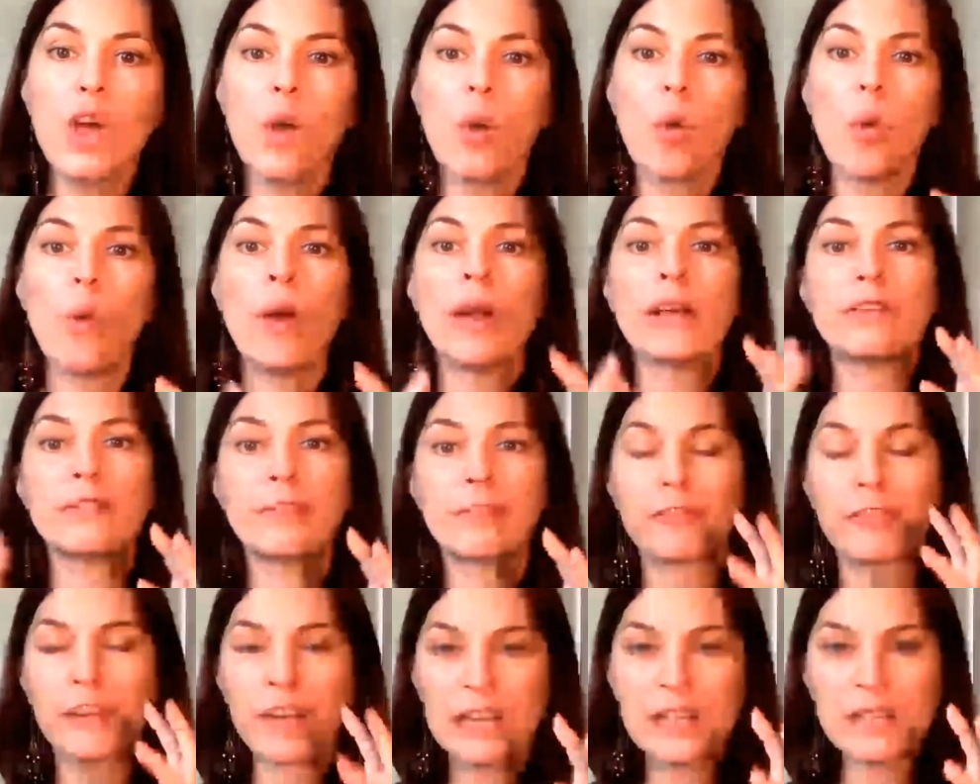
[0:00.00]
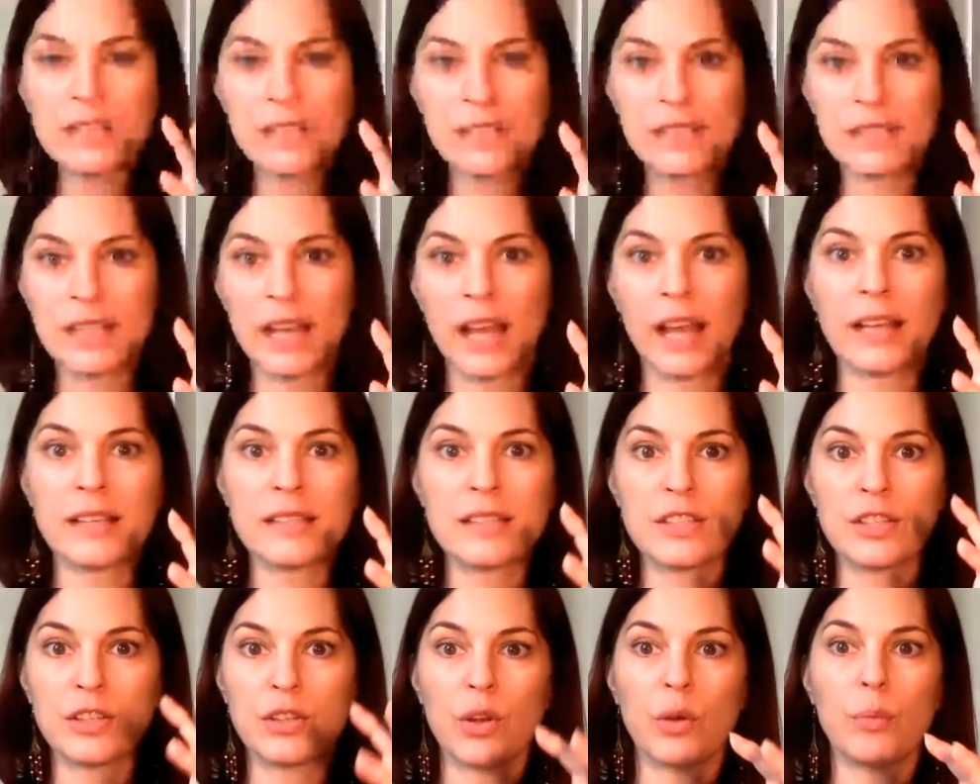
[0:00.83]
Or it freezes
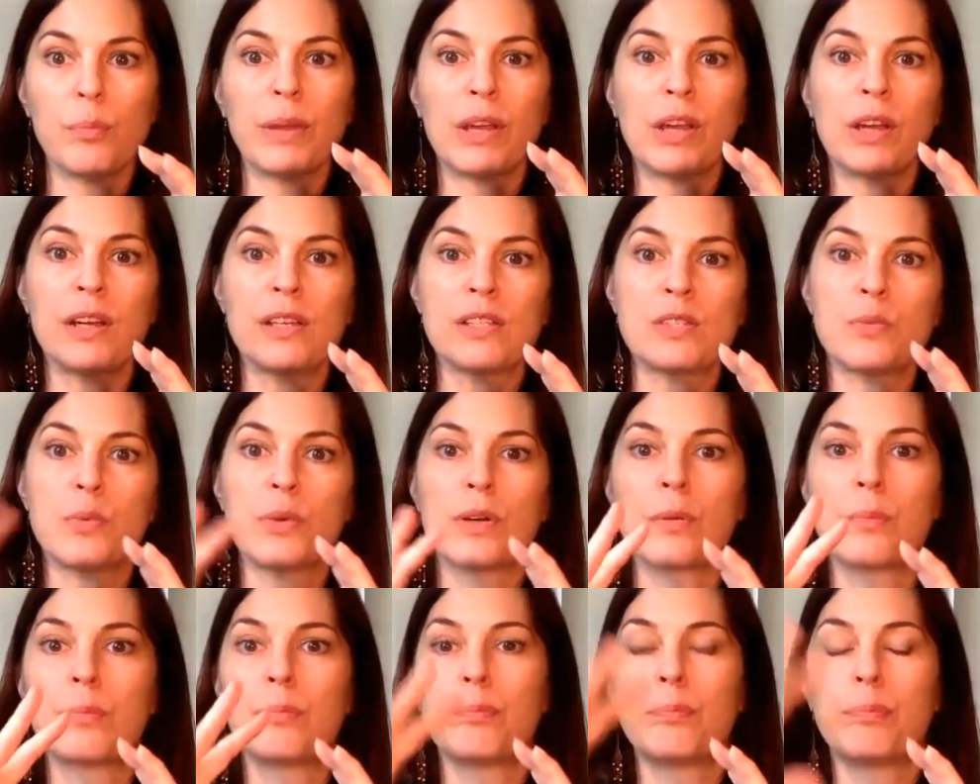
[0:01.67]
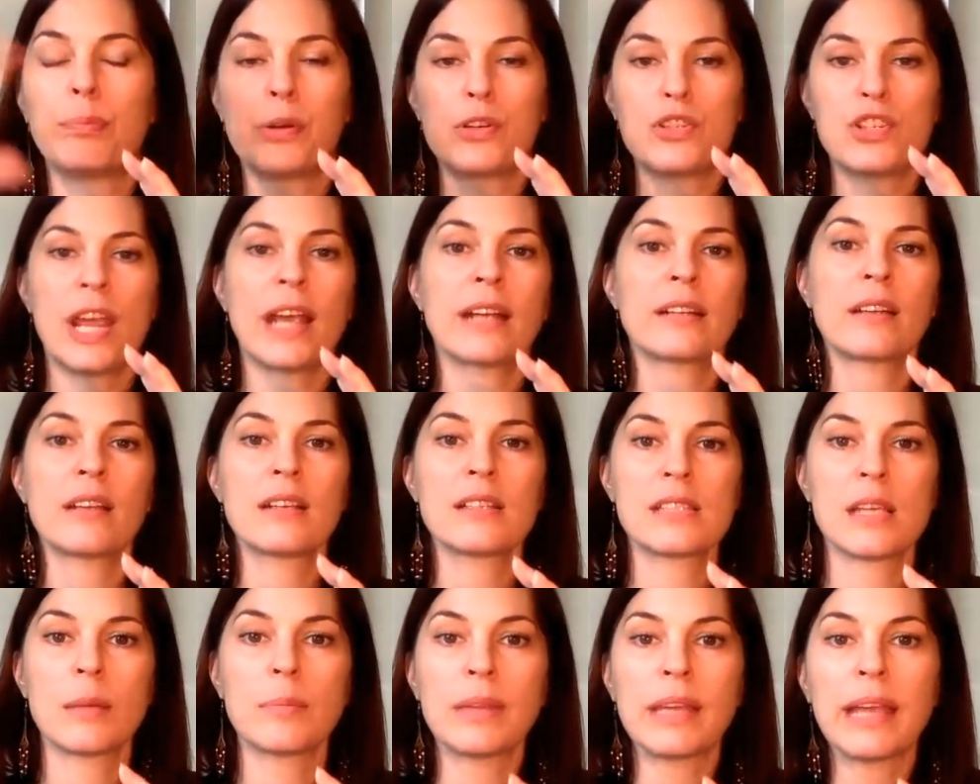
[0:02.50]
us, because we're projecting
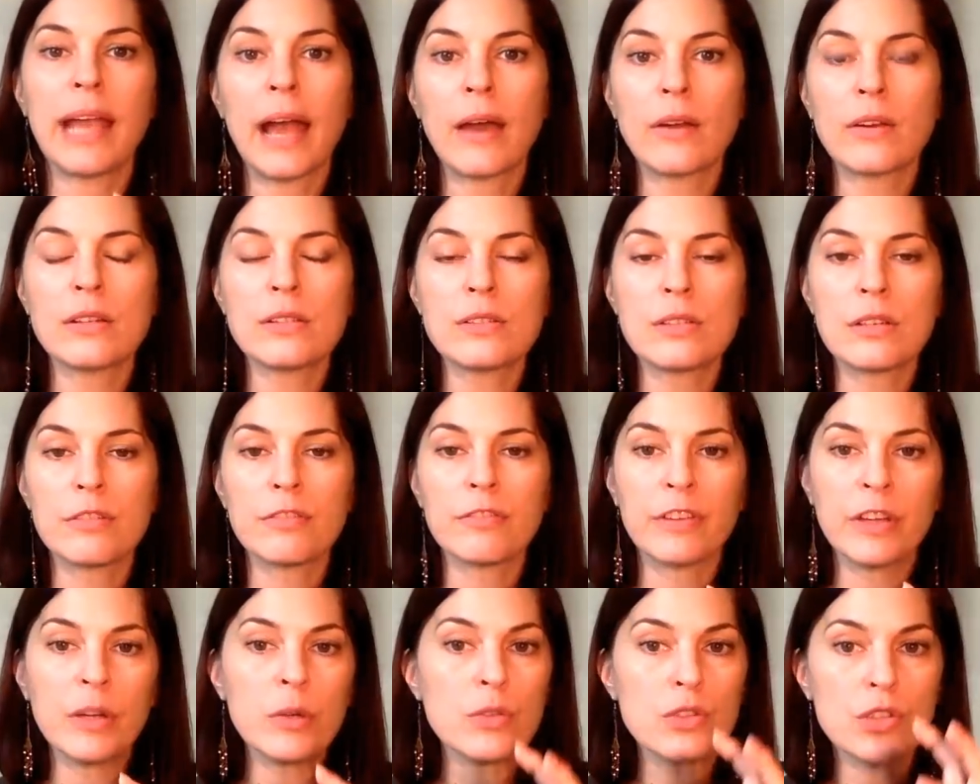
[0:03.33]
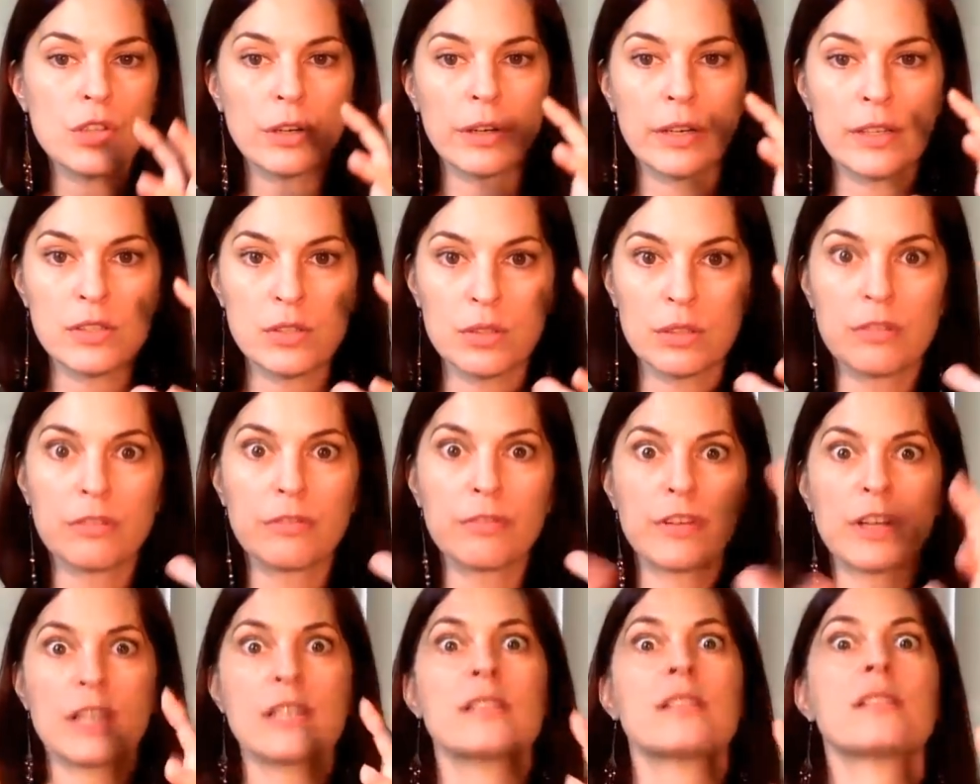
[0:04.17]
something out into the future, and so it
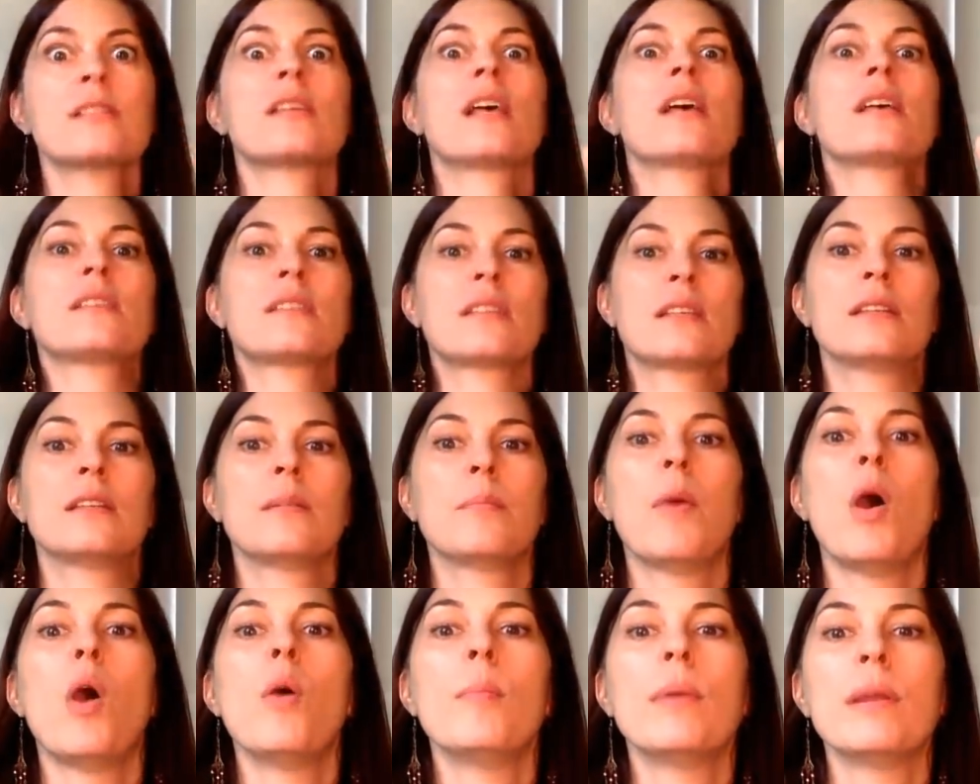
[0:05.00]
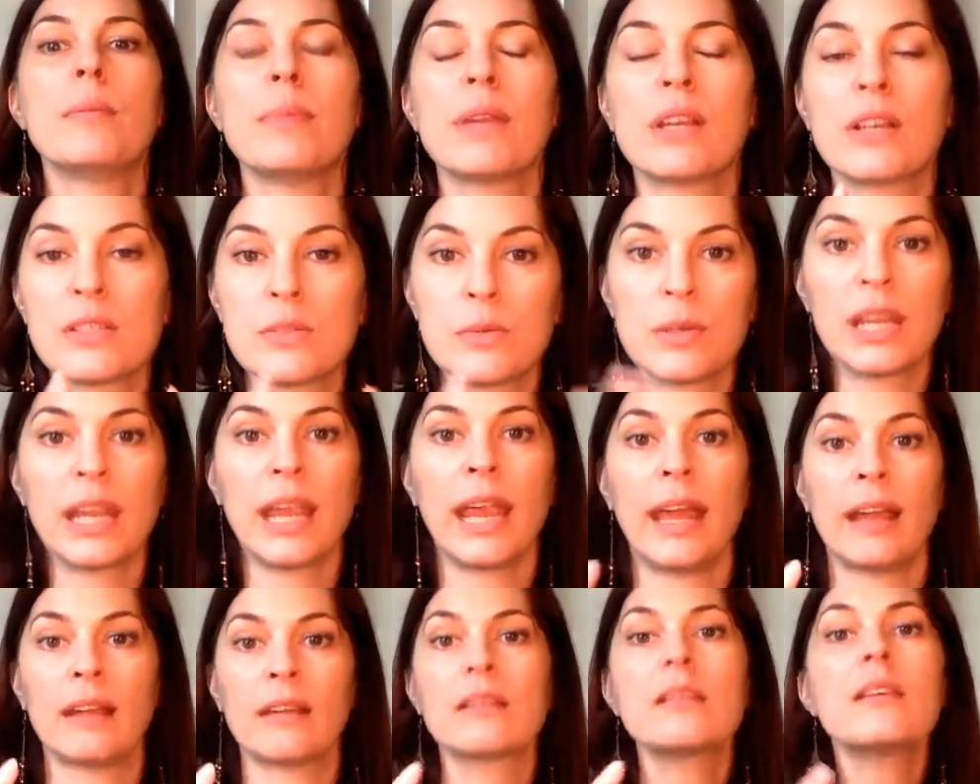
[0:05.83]
freezes us in the moment because we
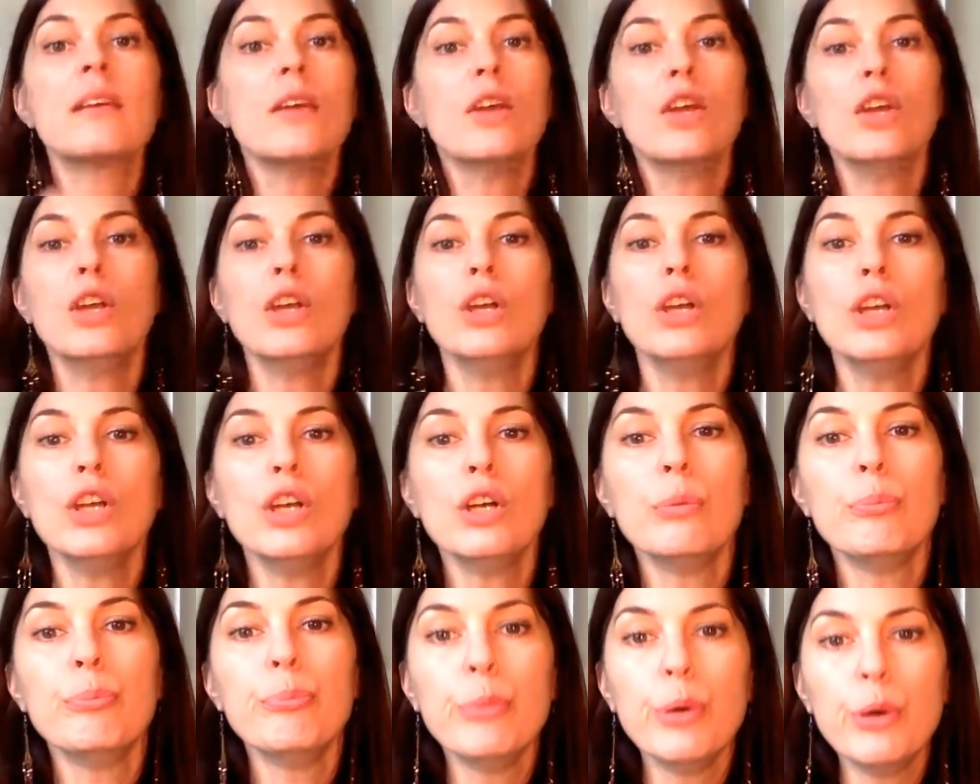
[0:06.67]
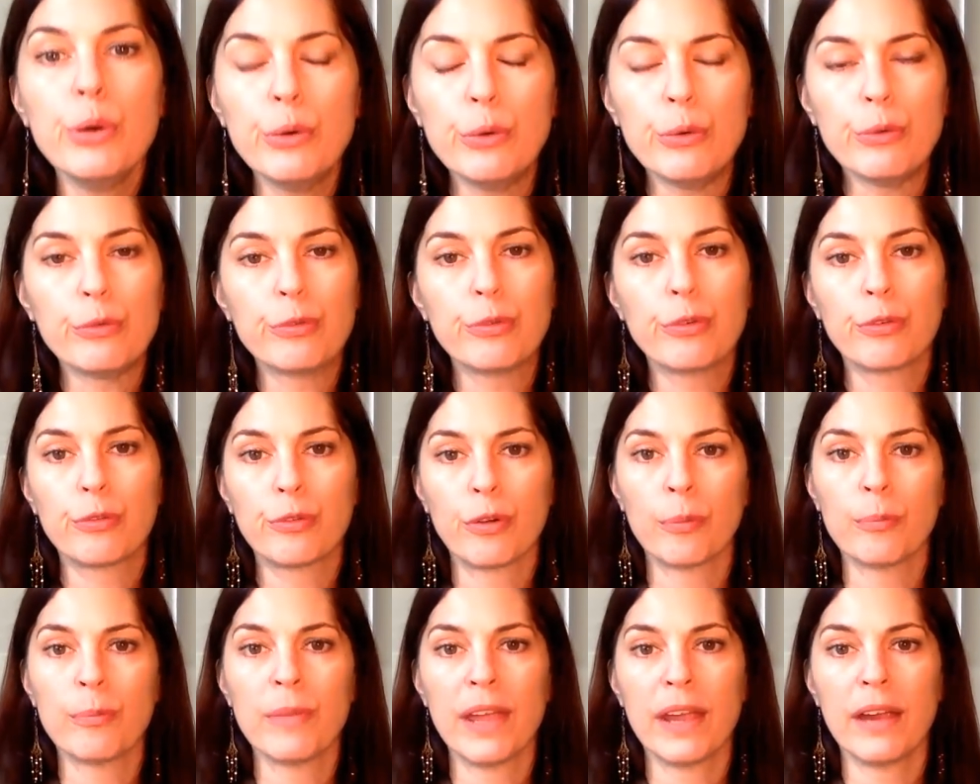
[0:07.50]
can't move
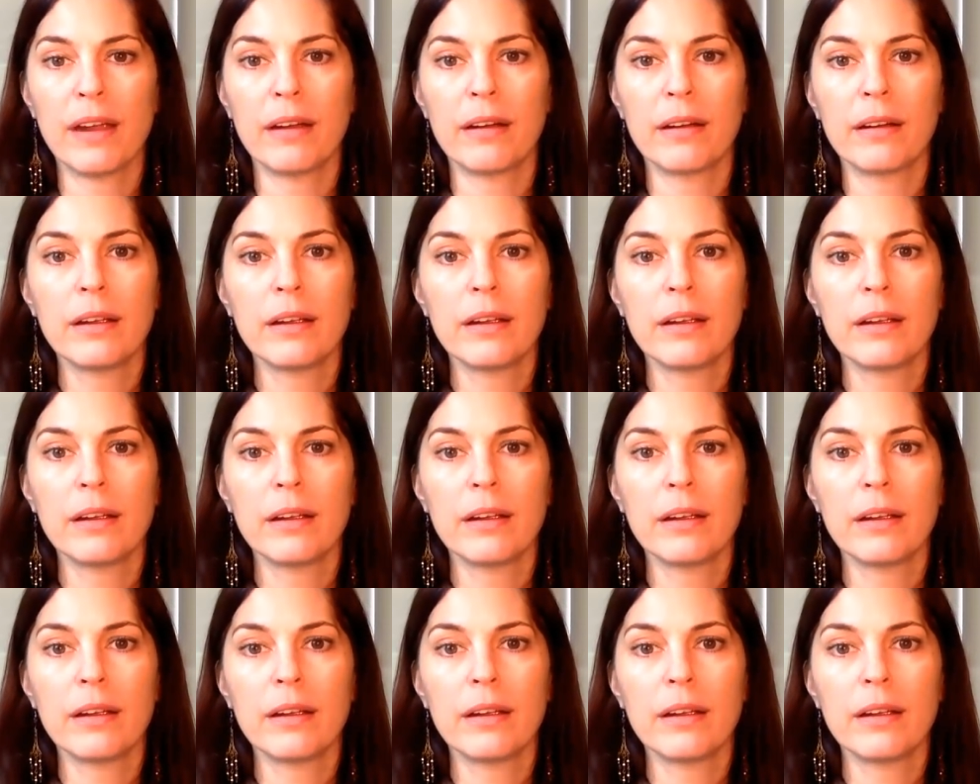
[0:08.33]
from there.